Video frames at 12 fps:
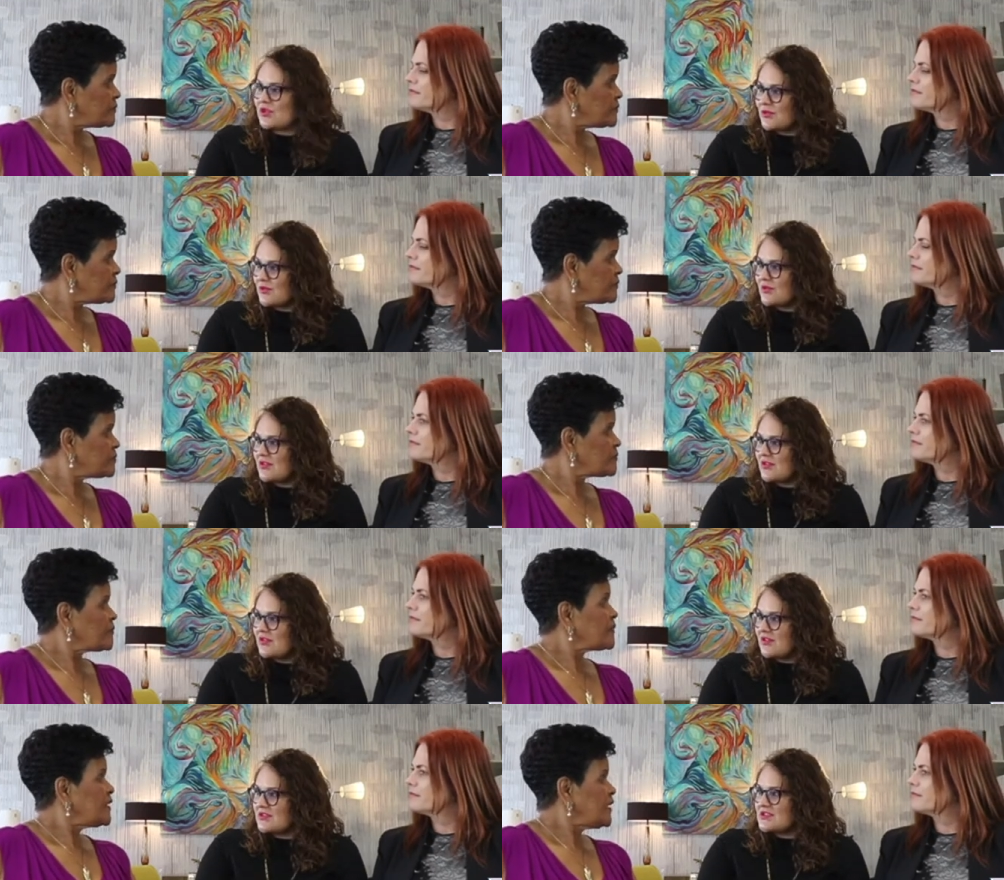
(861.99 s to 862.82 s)
Speaker 1: do?
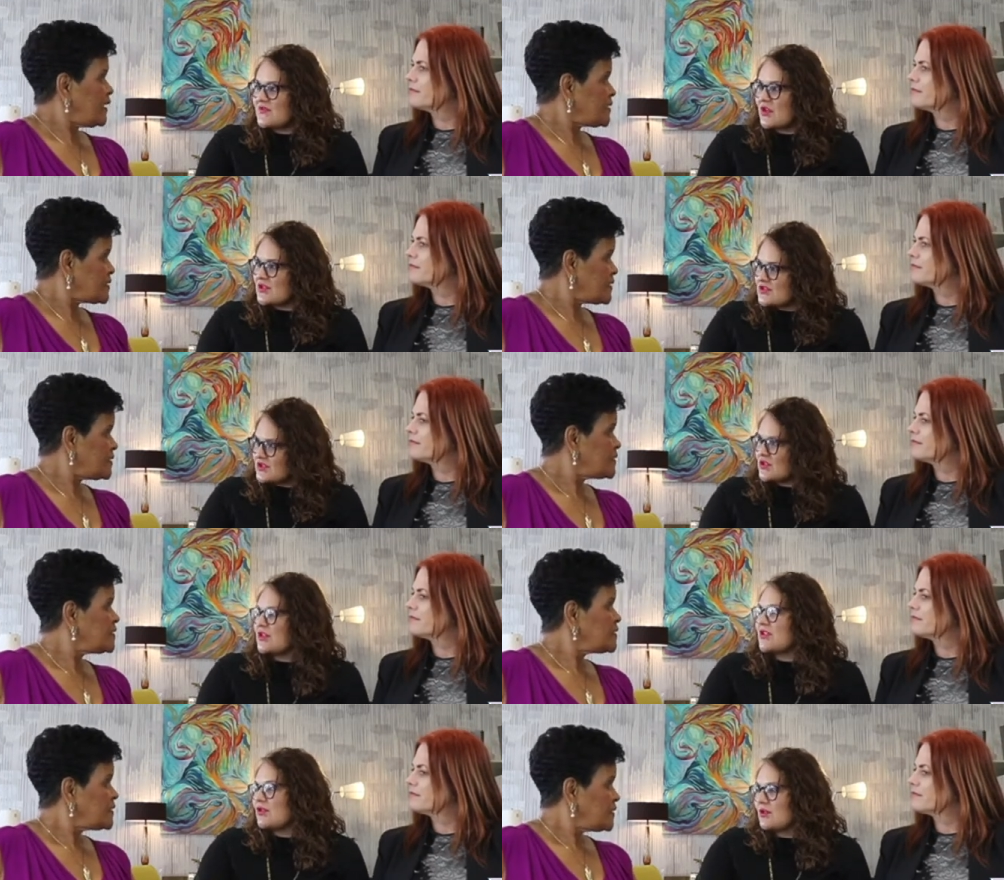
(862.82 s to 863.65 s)
as yes. far as
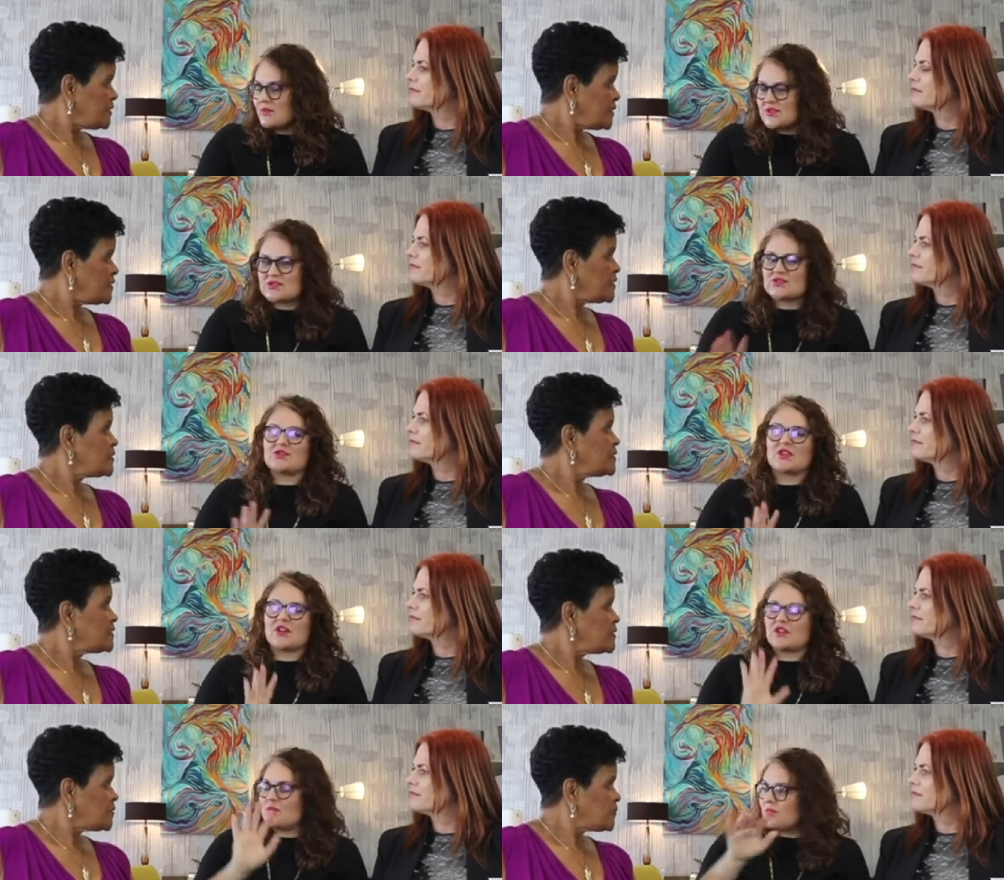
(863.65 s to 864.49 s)
starting their own business or
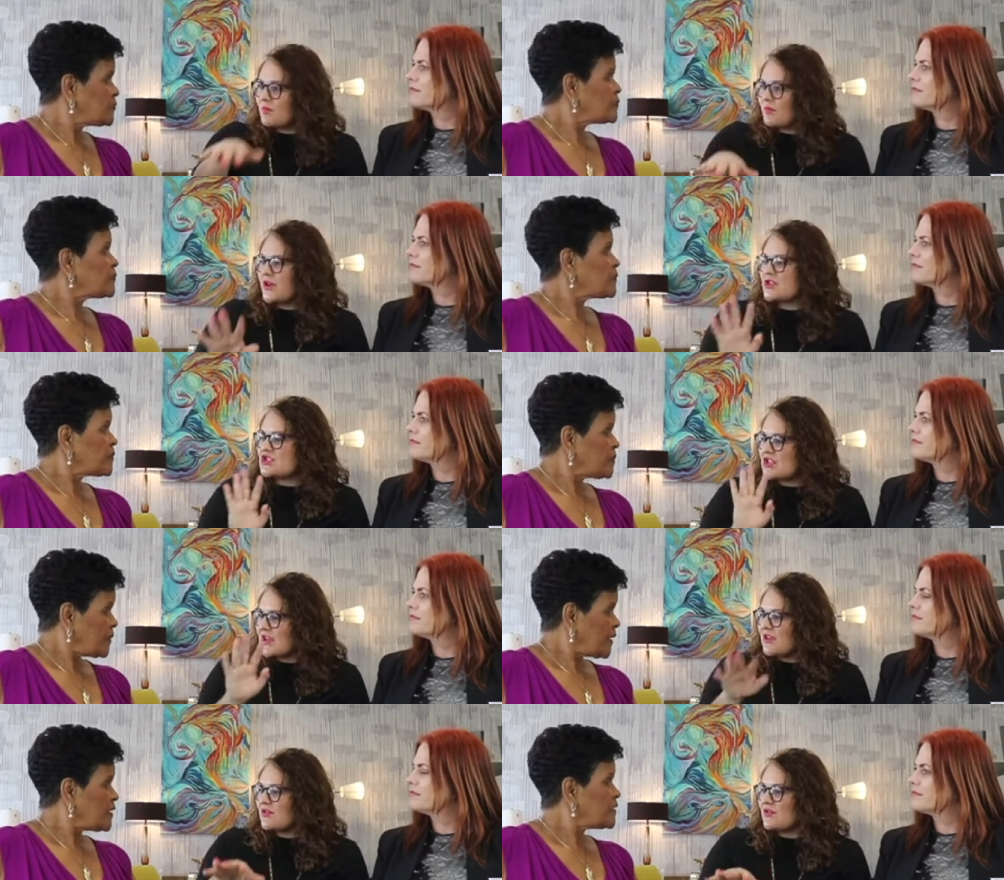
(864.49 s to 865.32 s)
kind of
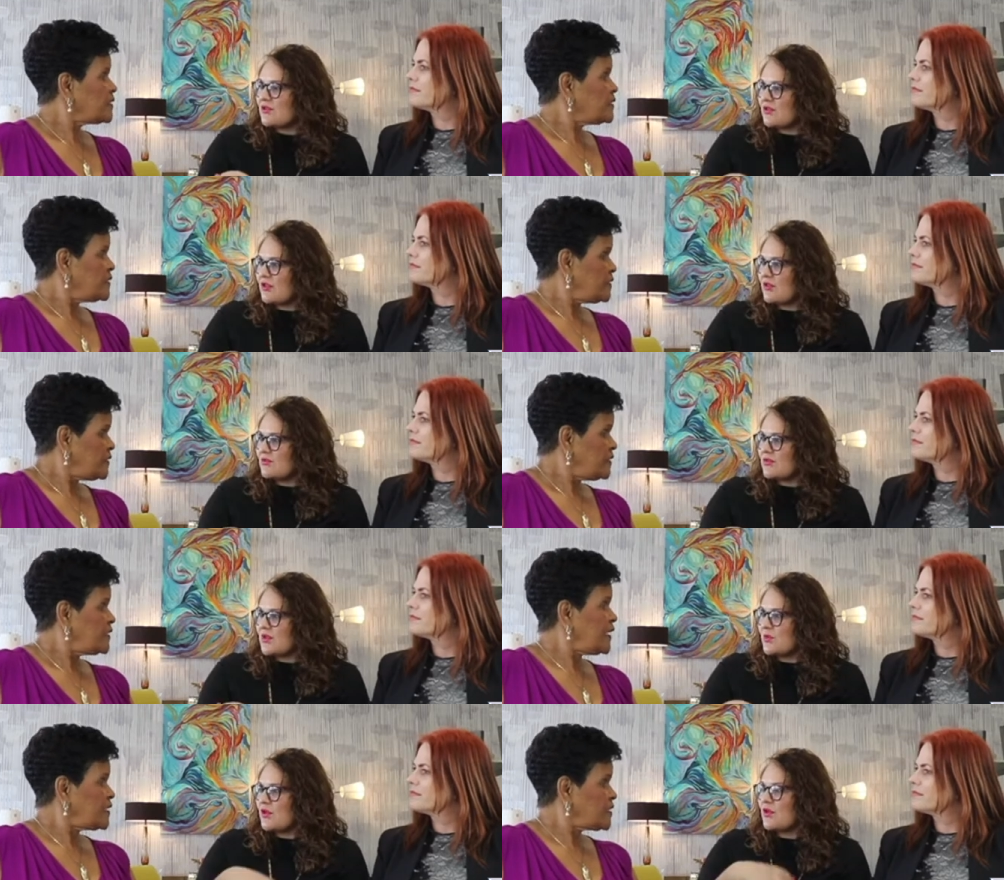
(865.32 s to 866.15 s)
branching out on their own,
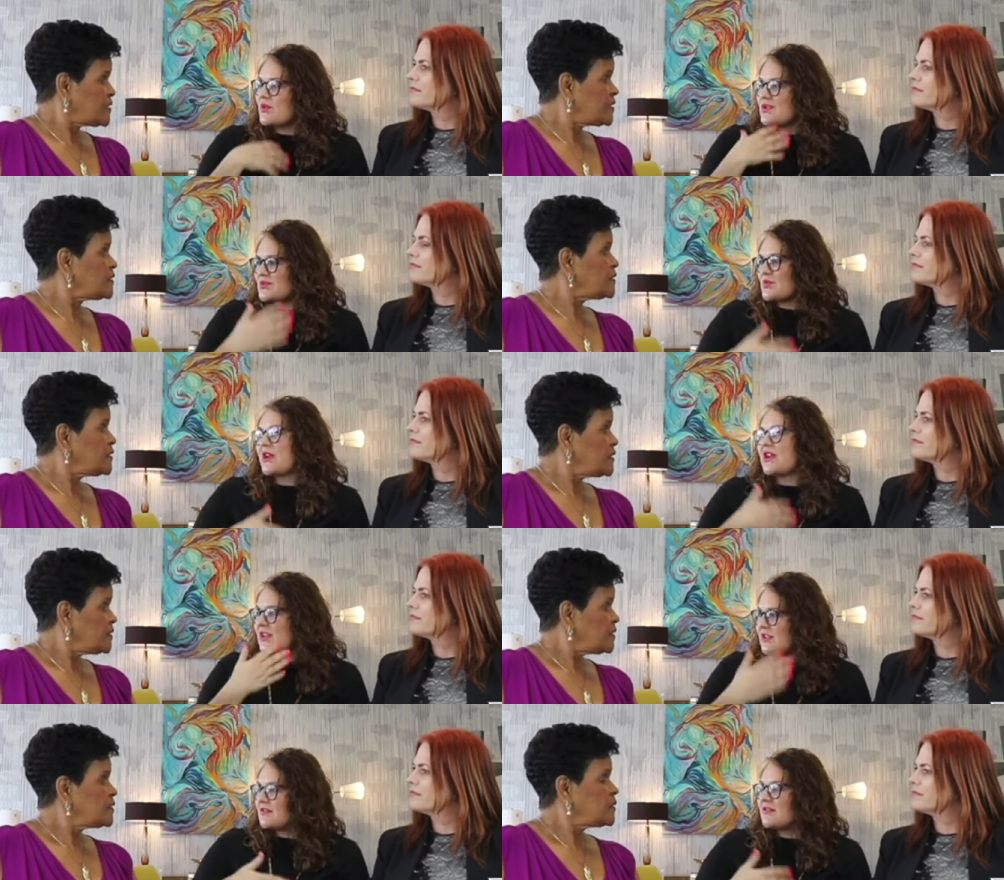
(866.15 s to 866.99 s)
that, we're always
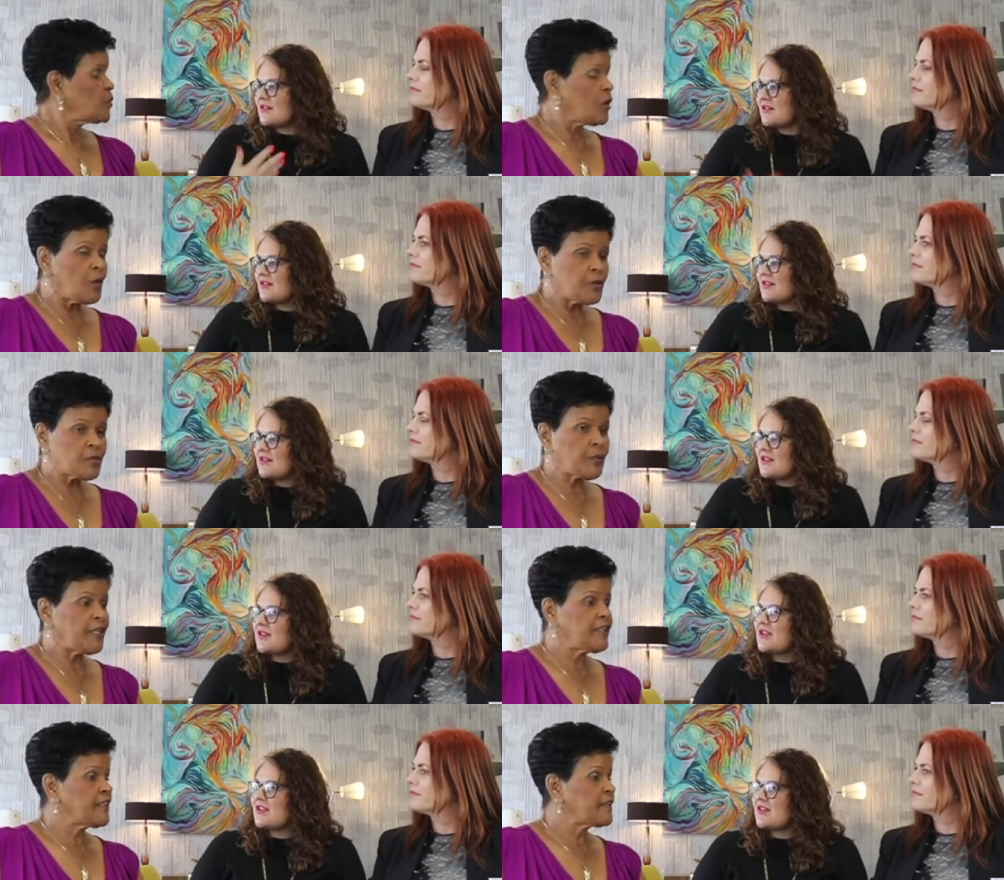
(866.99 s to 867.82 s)
waiting?
Speaker 2: We're always
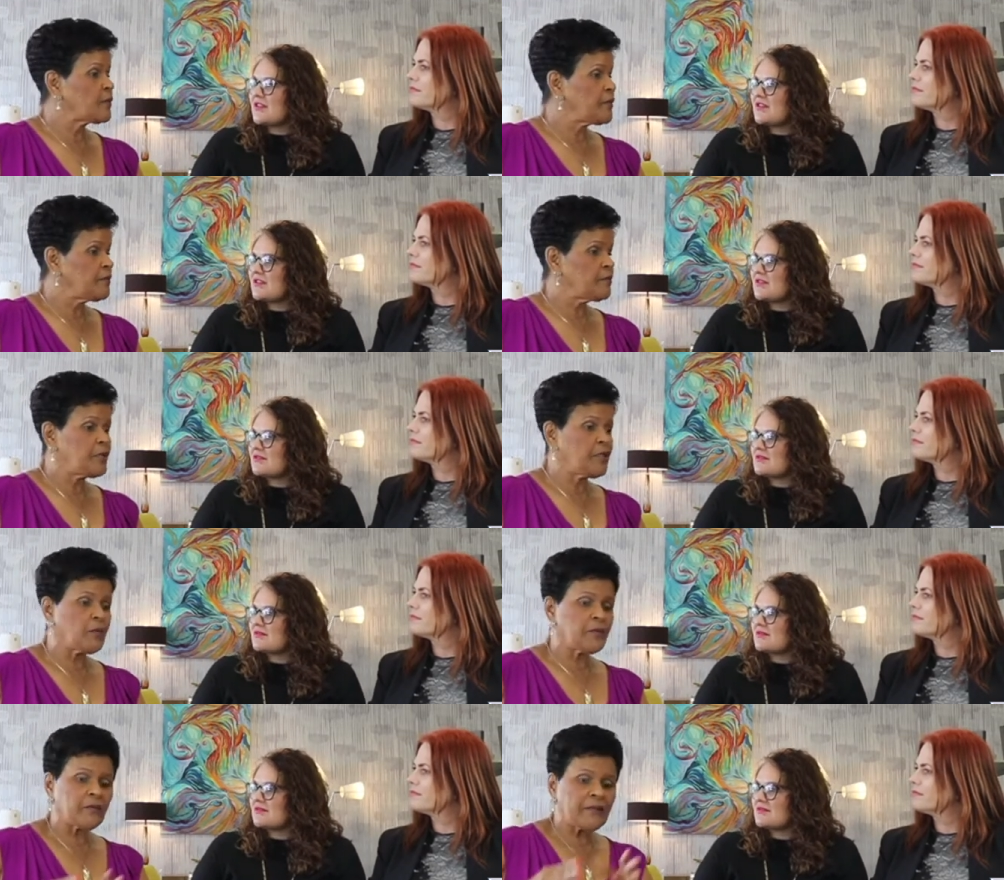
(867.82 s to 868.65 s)
waiting. We, you
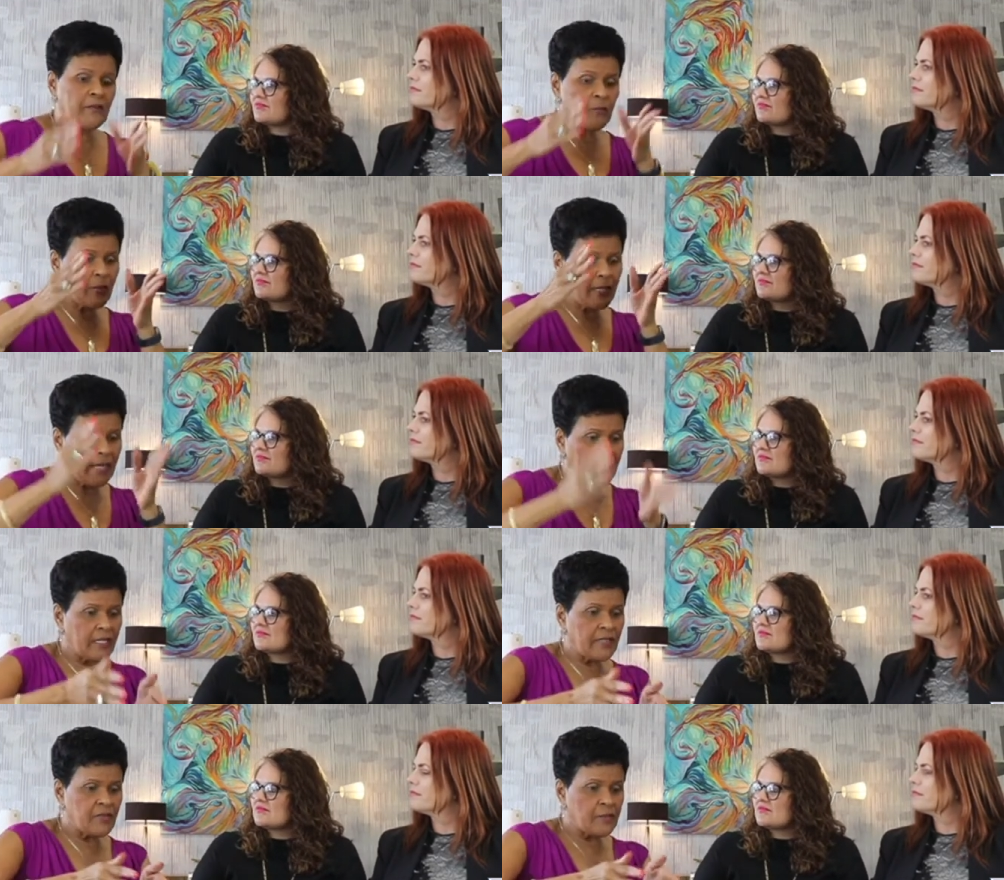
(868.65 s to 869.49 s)
know, we, we
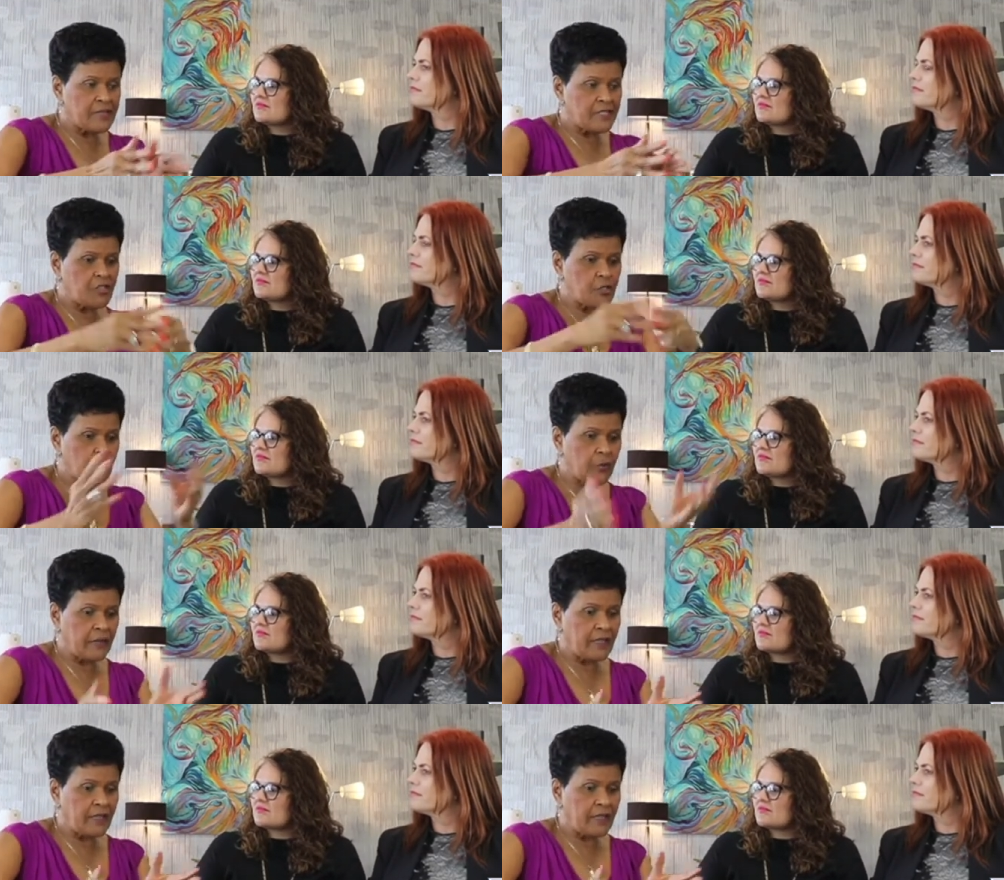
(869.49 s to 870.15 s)
can't give up the sure